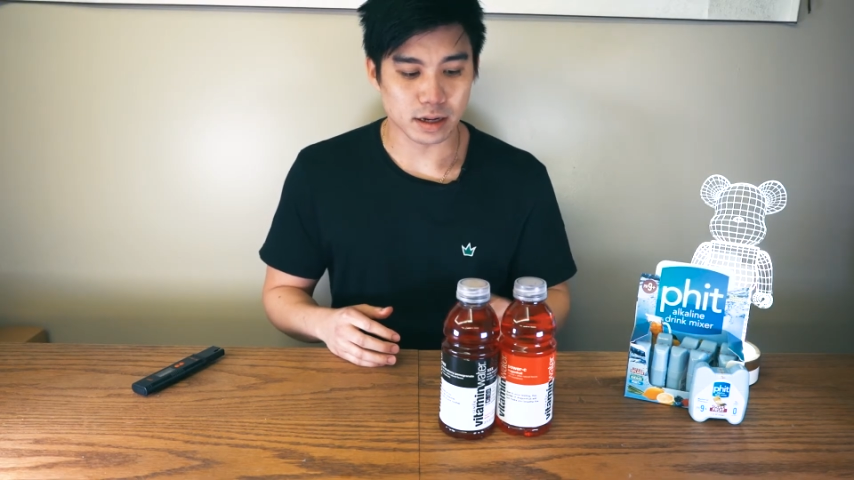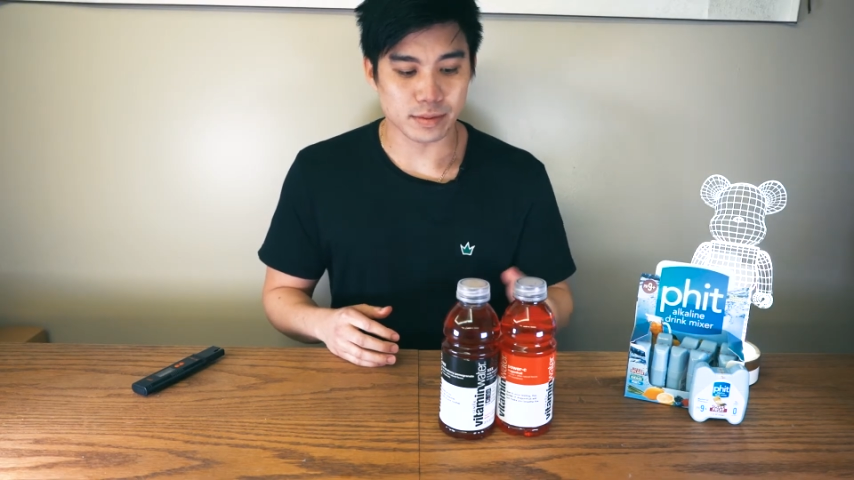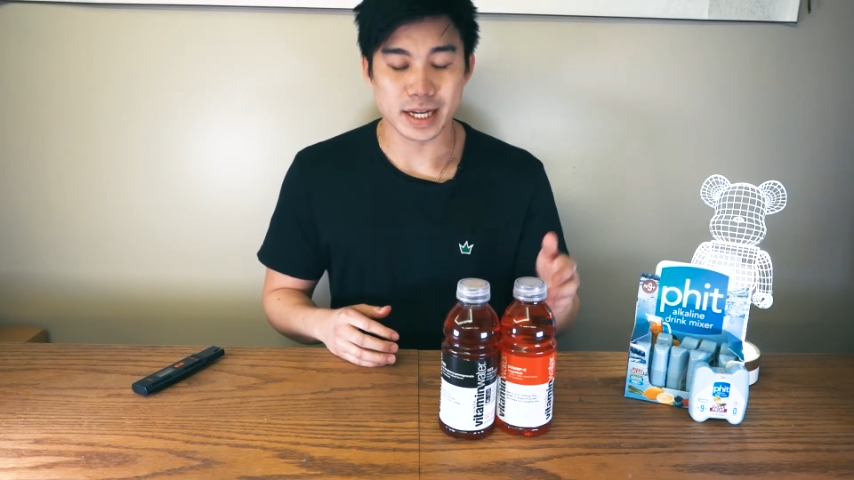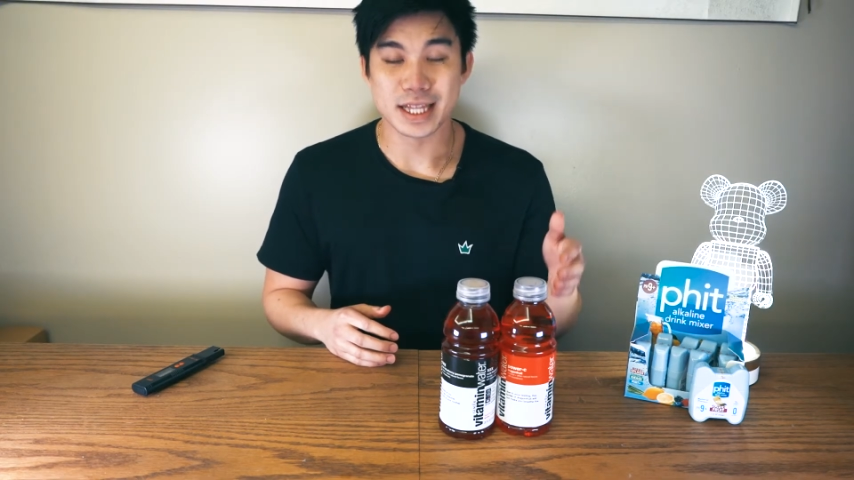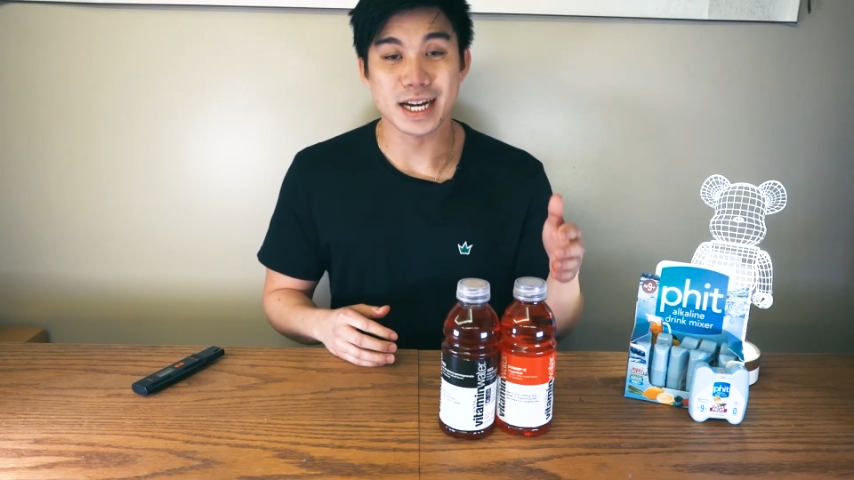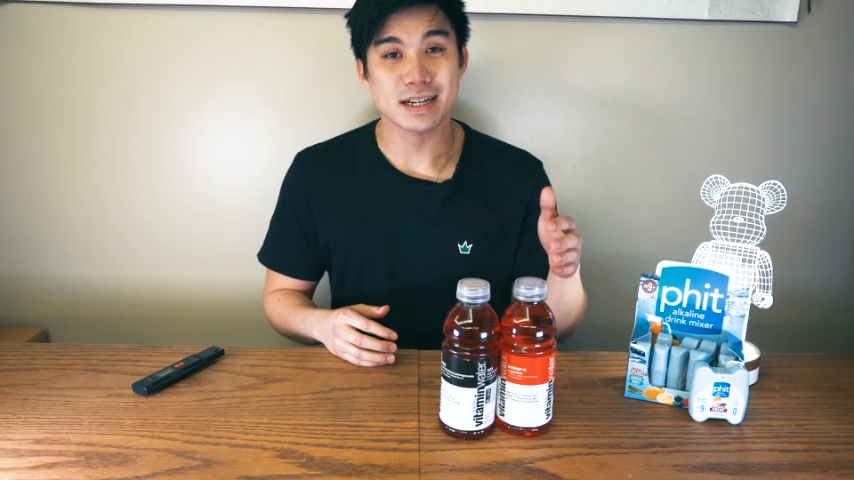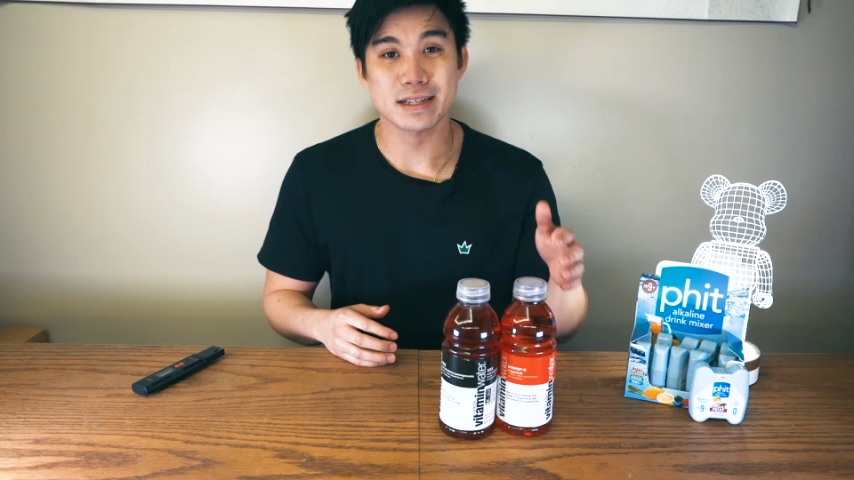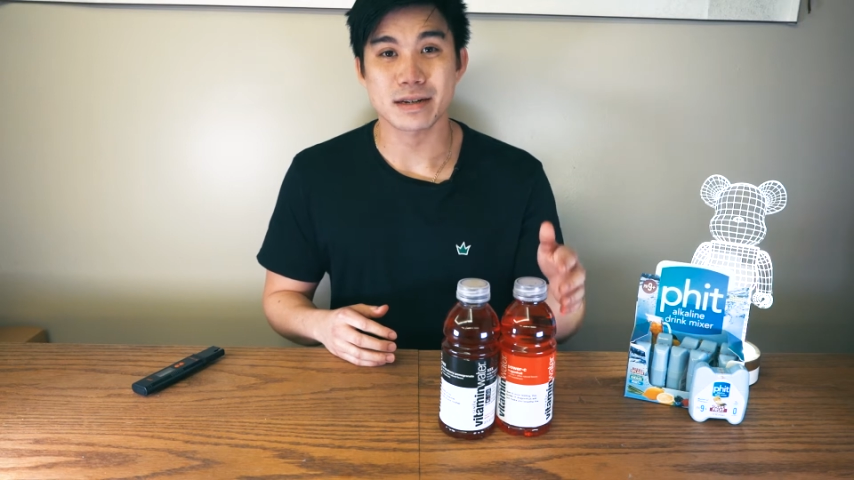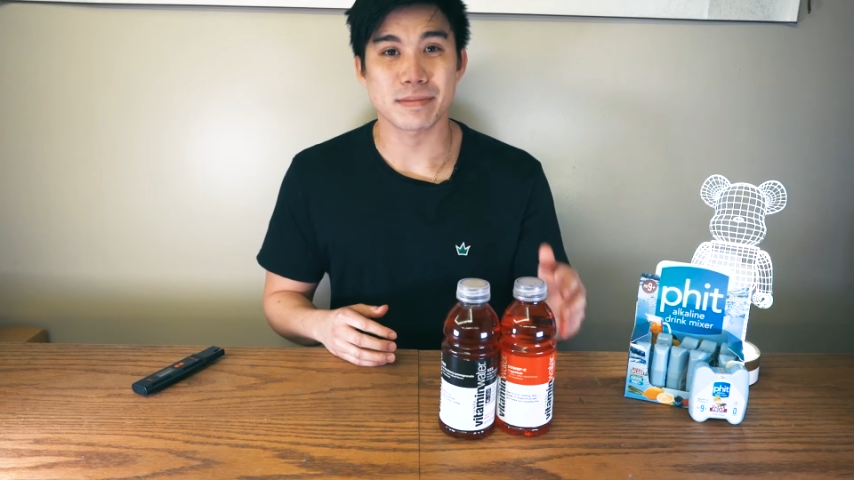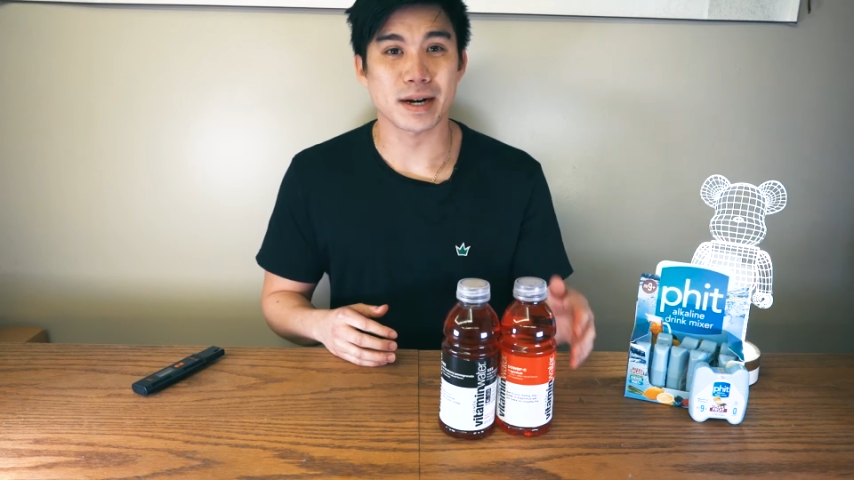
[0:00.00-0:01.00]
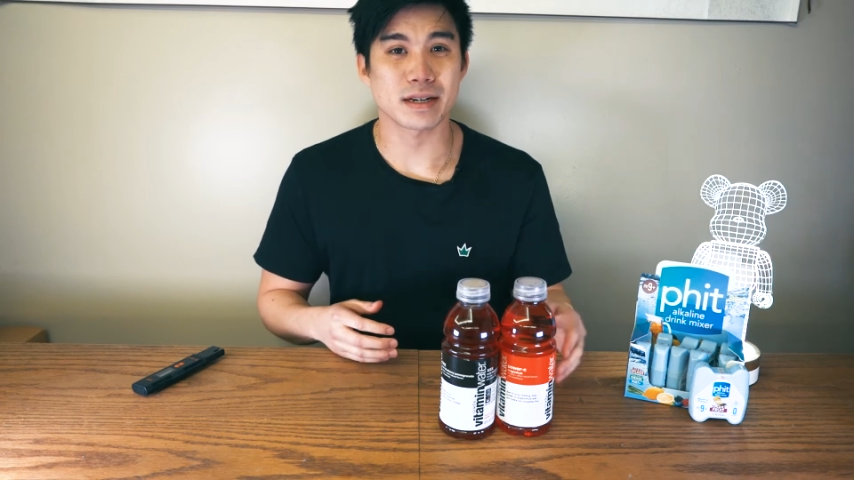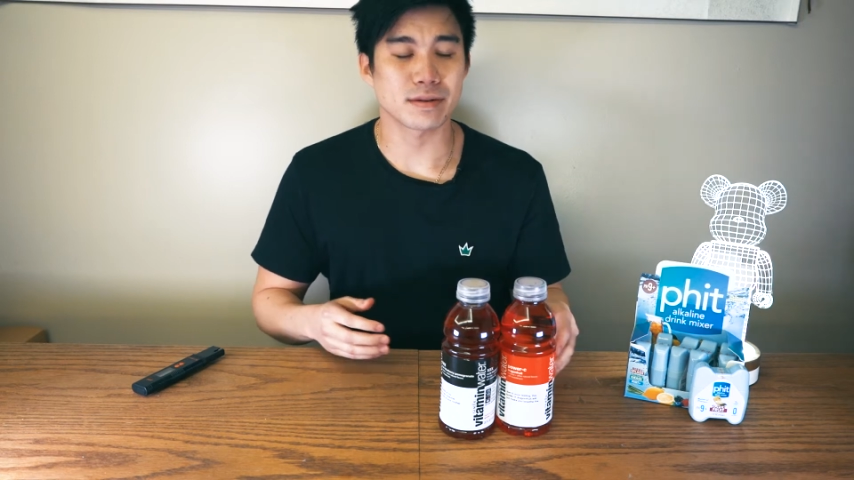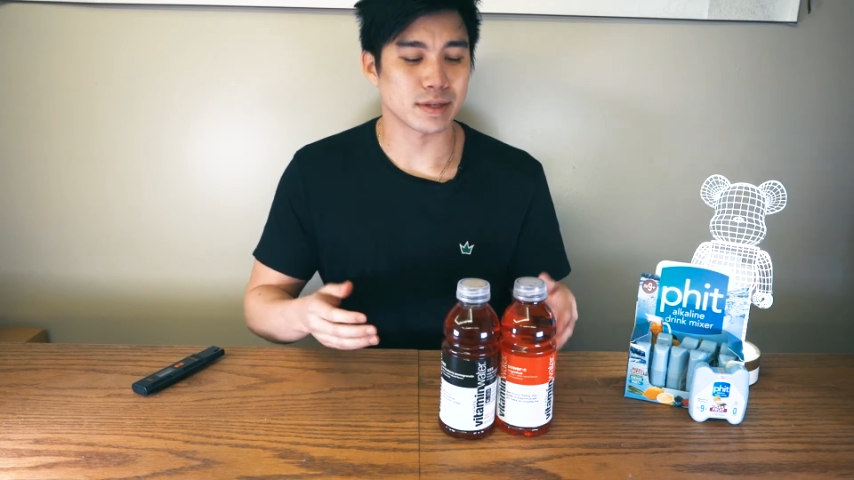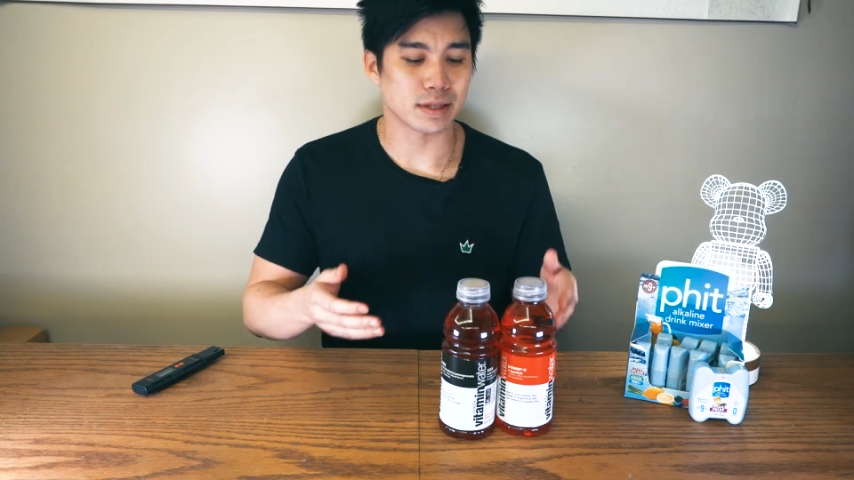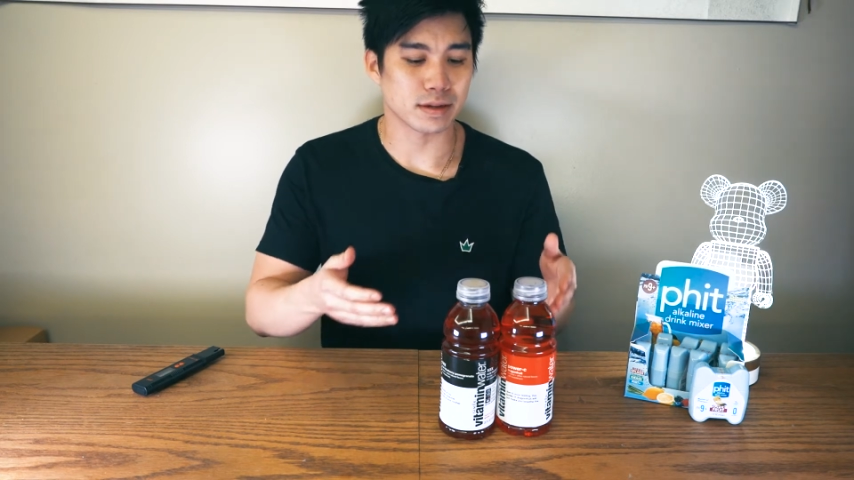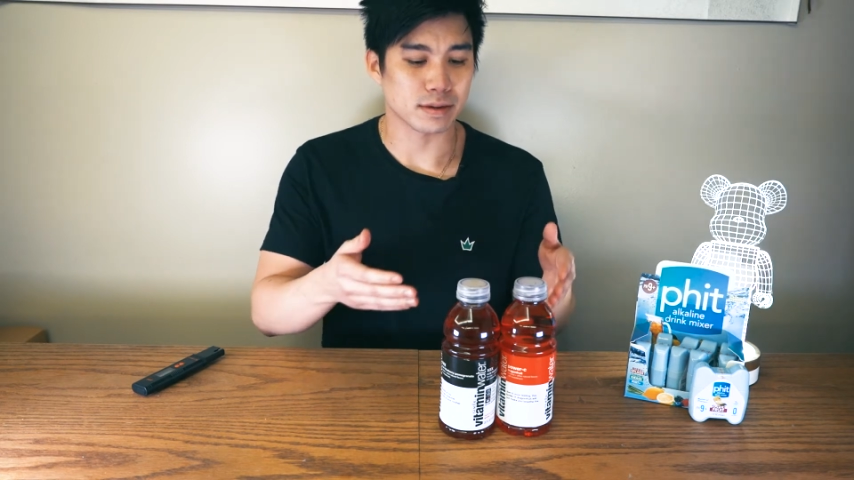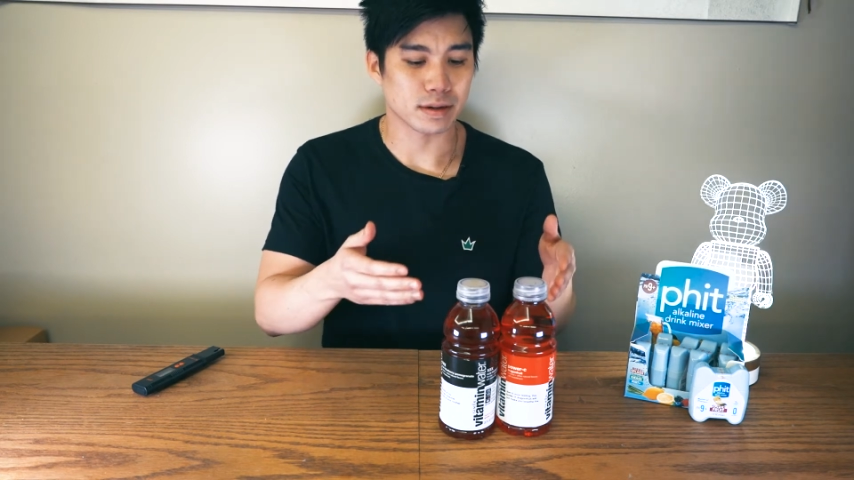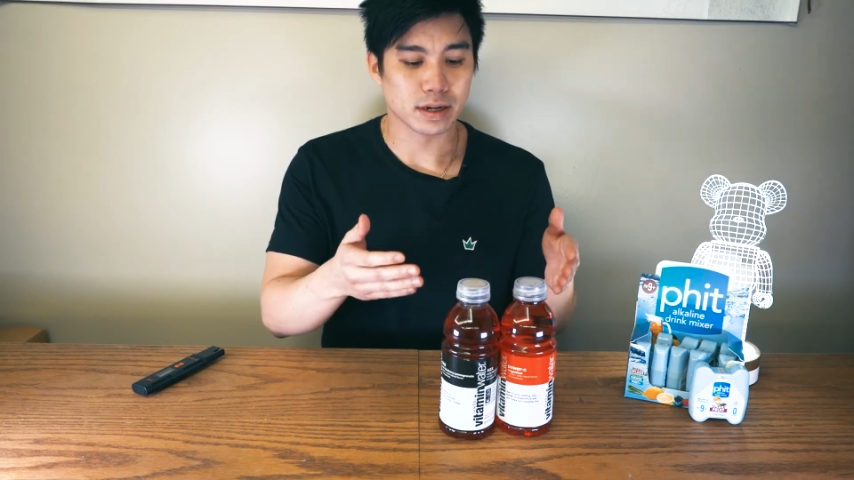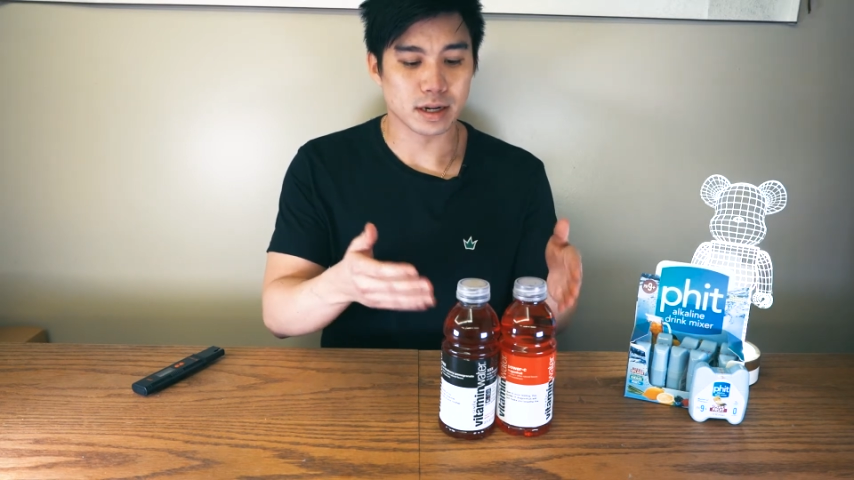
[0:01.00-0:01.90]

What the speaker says: We got that clear bottle with the